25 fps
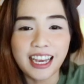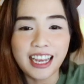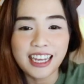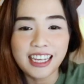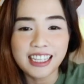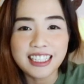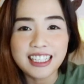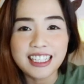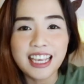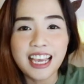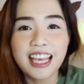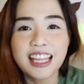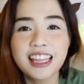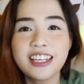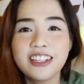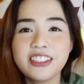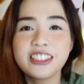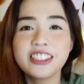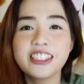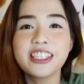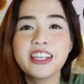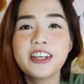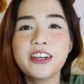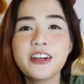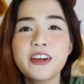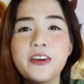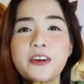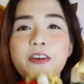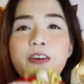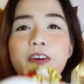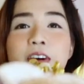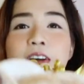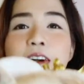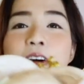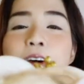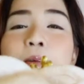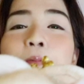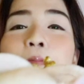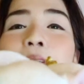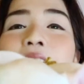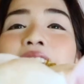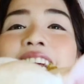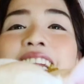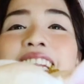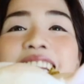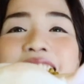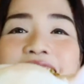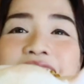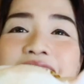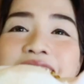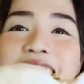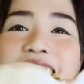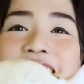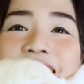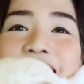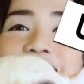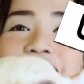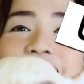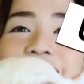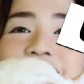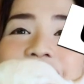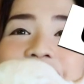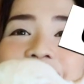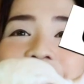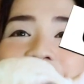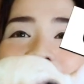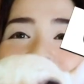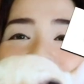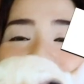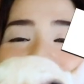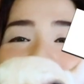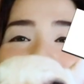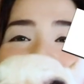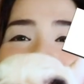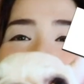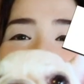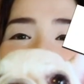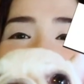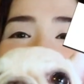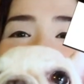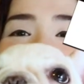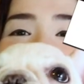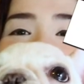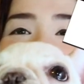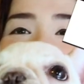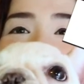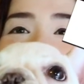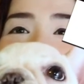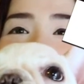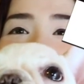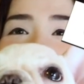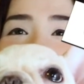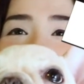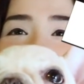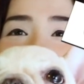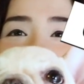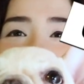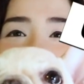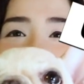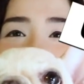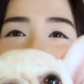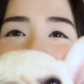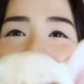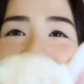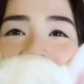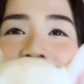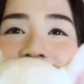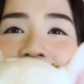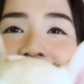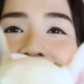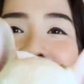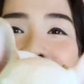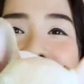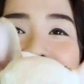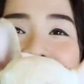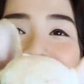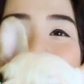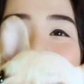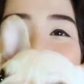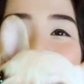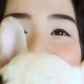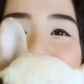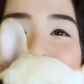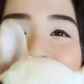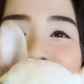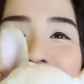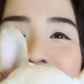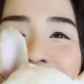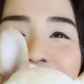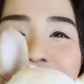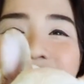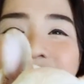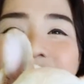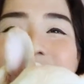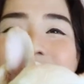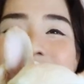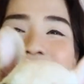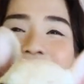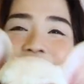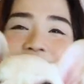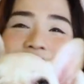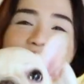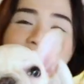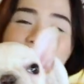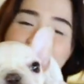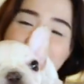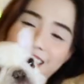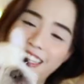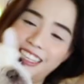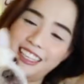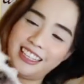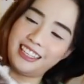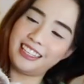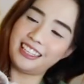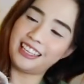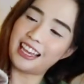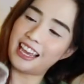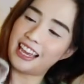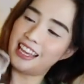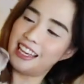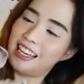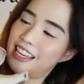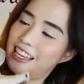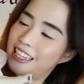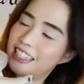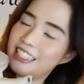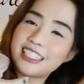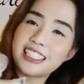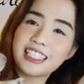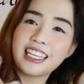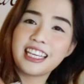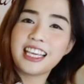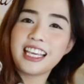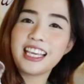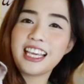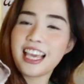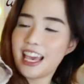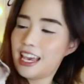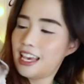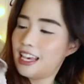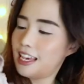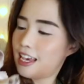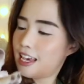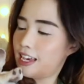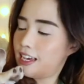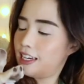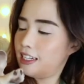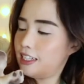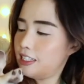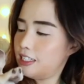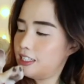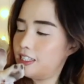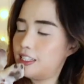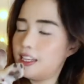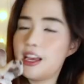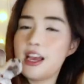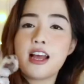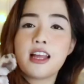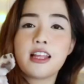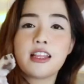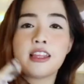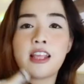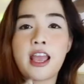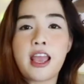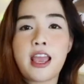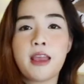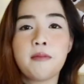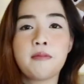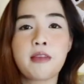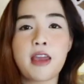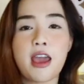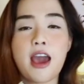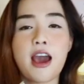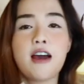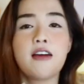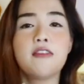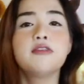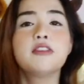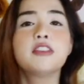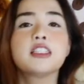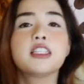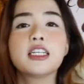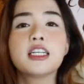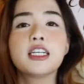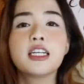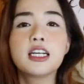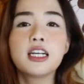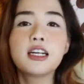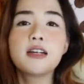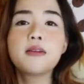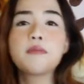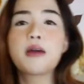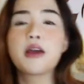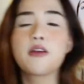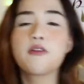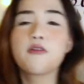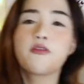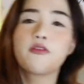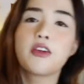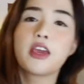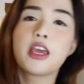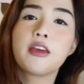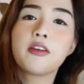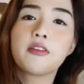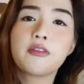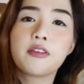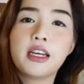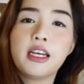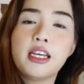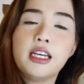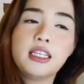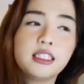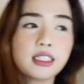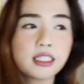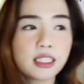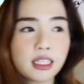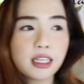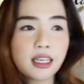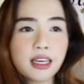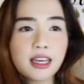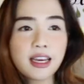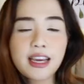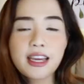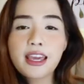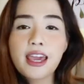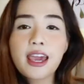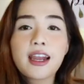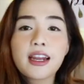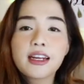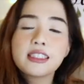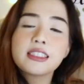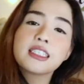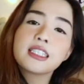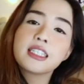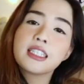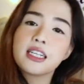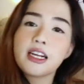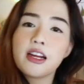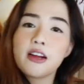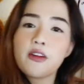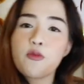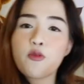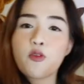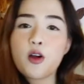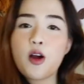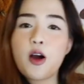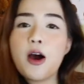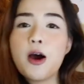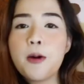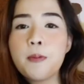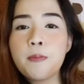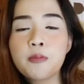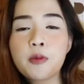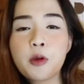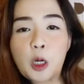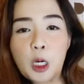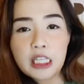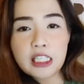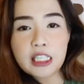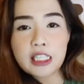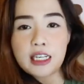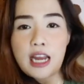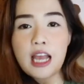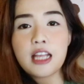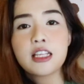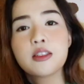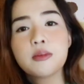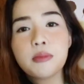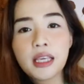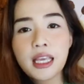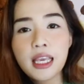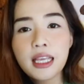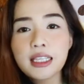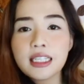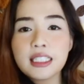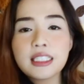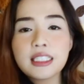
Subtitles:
And say hello to Bailey. Hi. Okay. She is named after my favorite character from Grey's Anatomy,